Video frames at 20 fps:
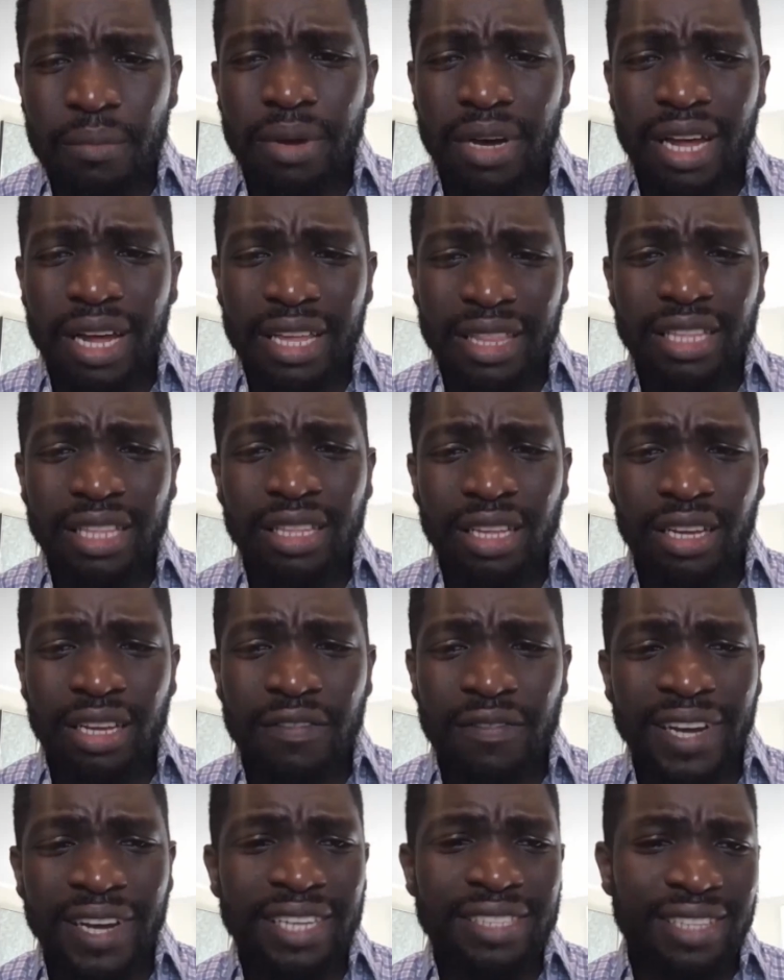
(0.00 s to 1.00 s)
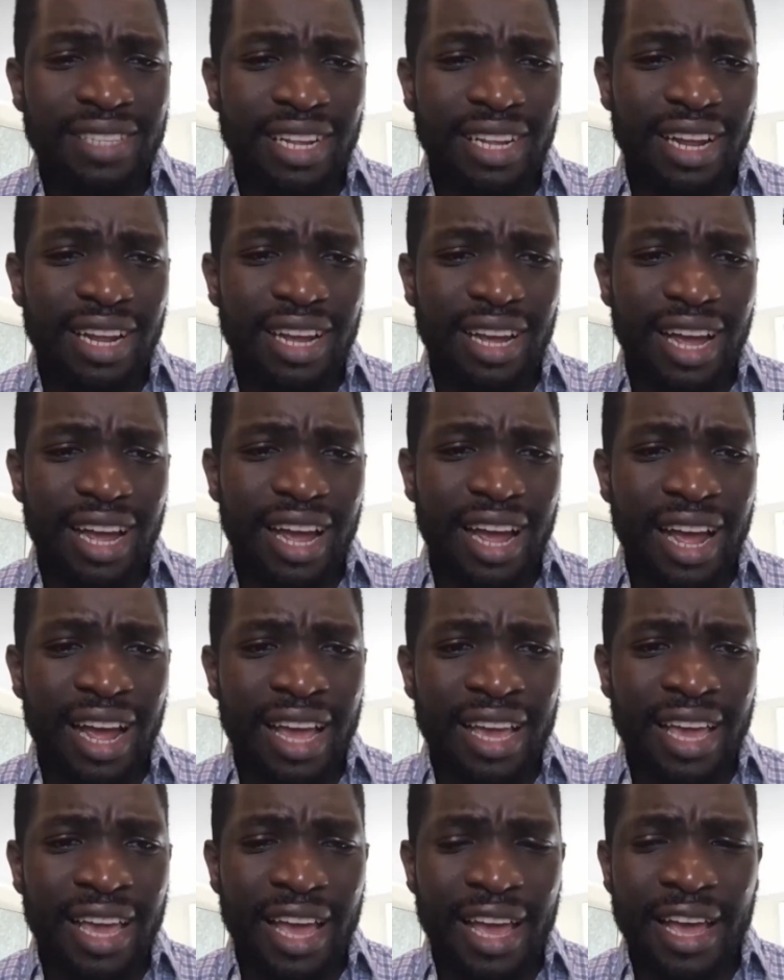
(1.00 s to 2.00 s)
But I think the advice that
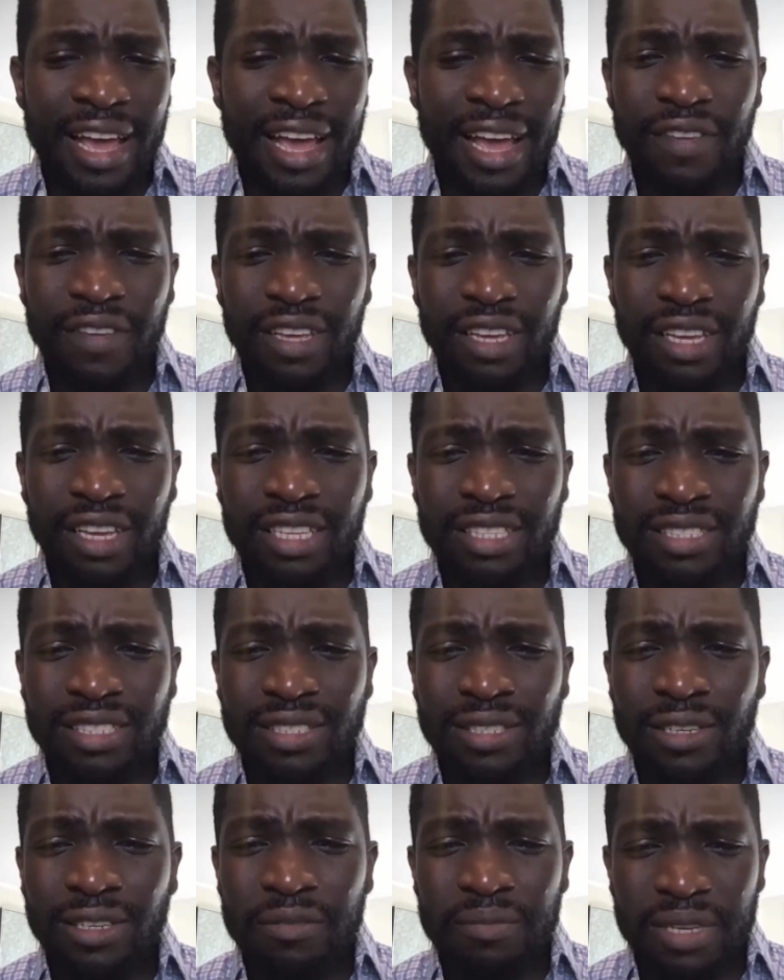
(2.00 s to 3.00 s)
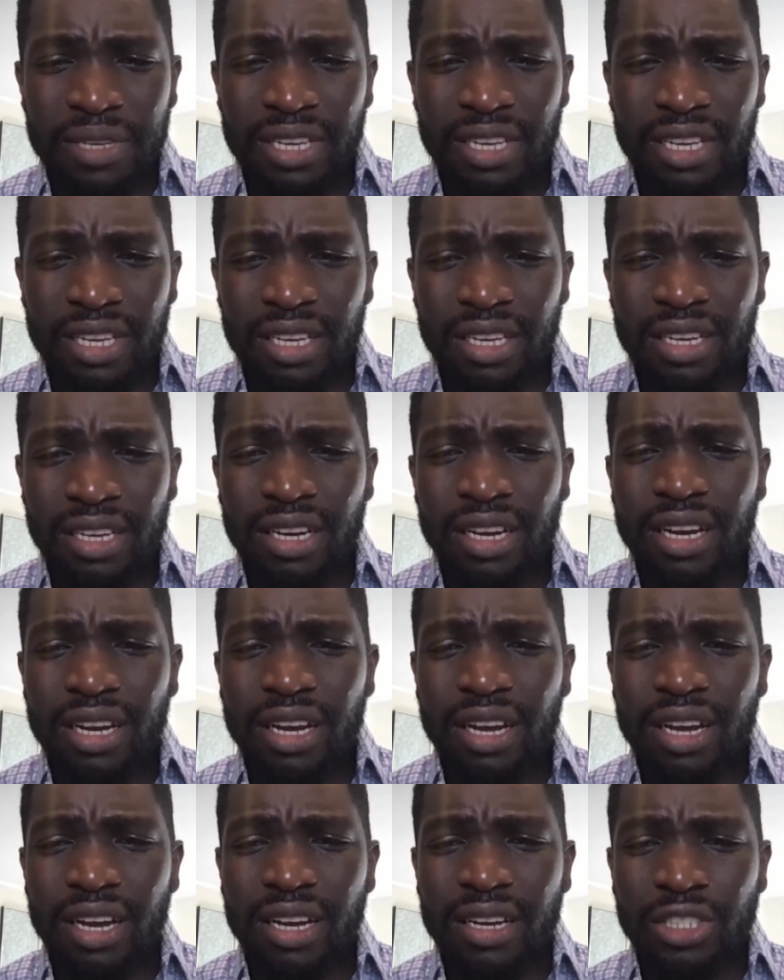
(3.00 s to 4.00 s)
I have can still be
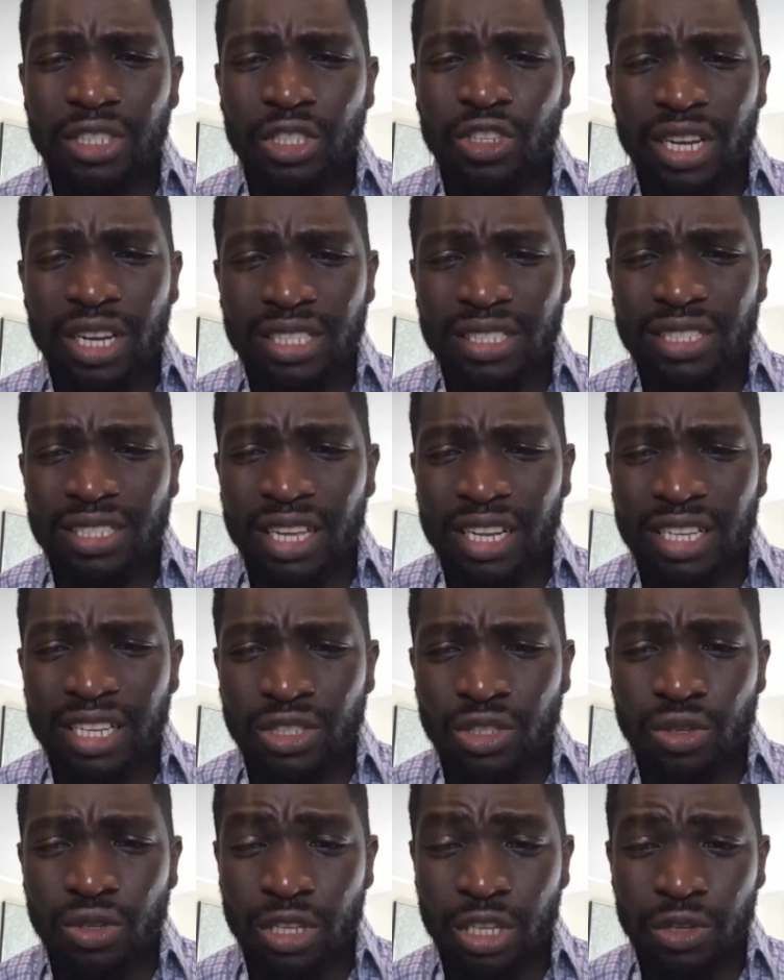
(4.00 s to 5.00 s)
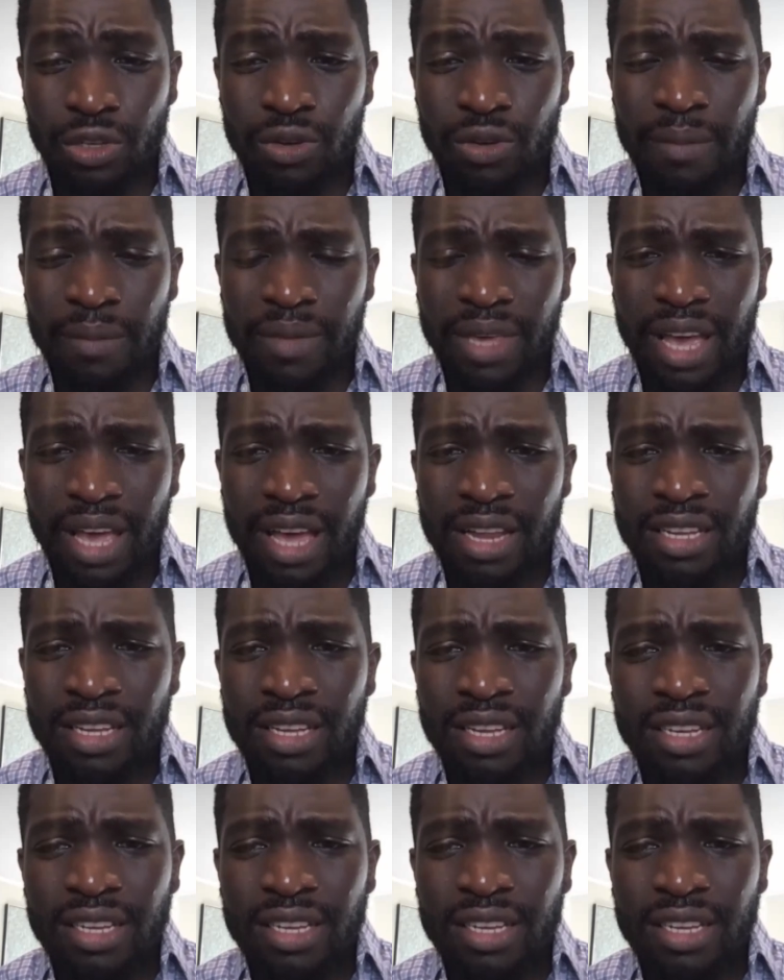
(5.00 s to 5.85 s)
translated to the new MCAT.